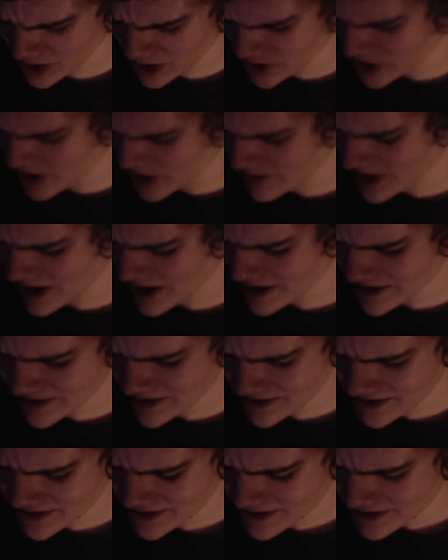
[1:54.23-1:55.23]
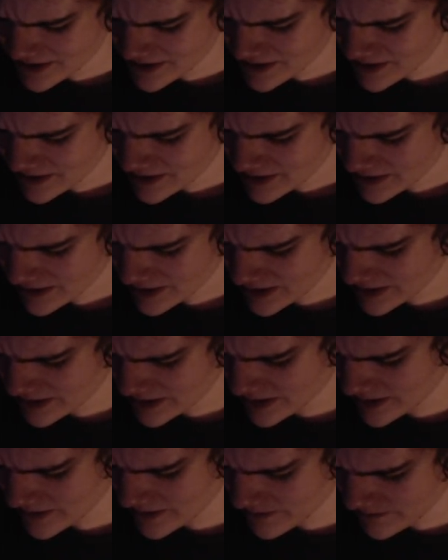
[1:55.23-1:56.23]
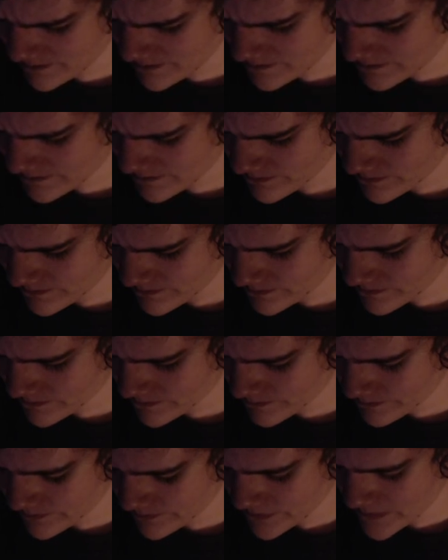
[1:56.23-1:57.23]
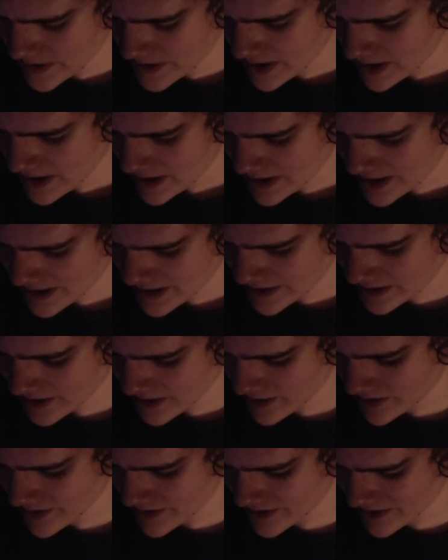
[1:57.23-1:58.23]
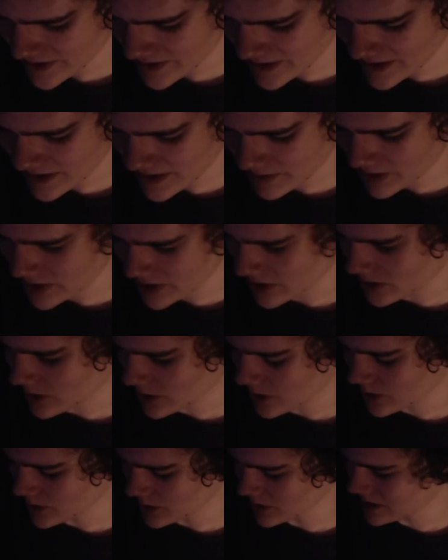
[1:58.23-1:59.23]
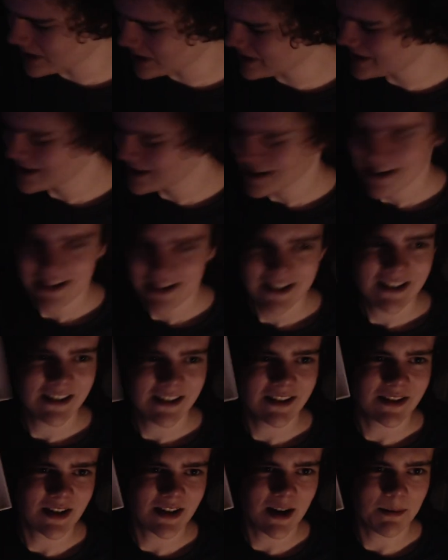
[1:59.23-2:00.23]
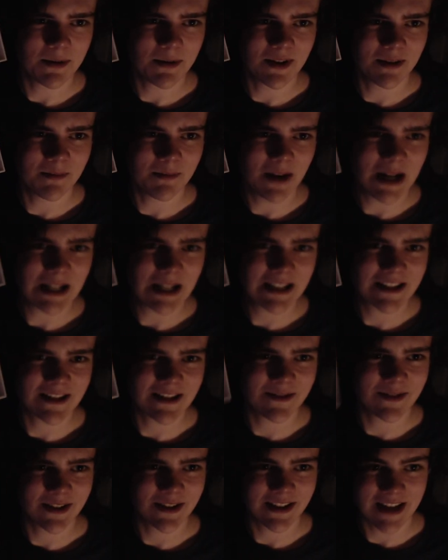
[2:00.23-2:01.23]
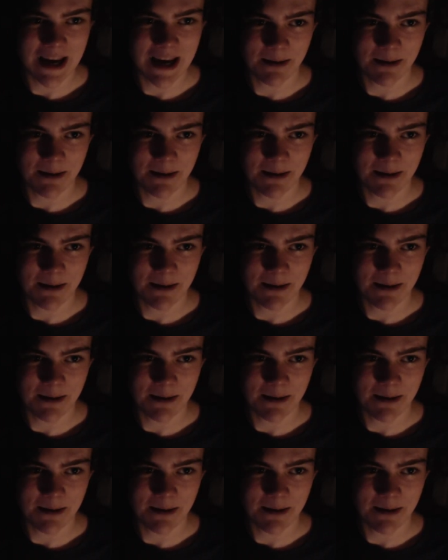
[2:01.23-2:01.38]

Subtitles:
object. And another thing, they had to put a hole in the top of the box to fit the camera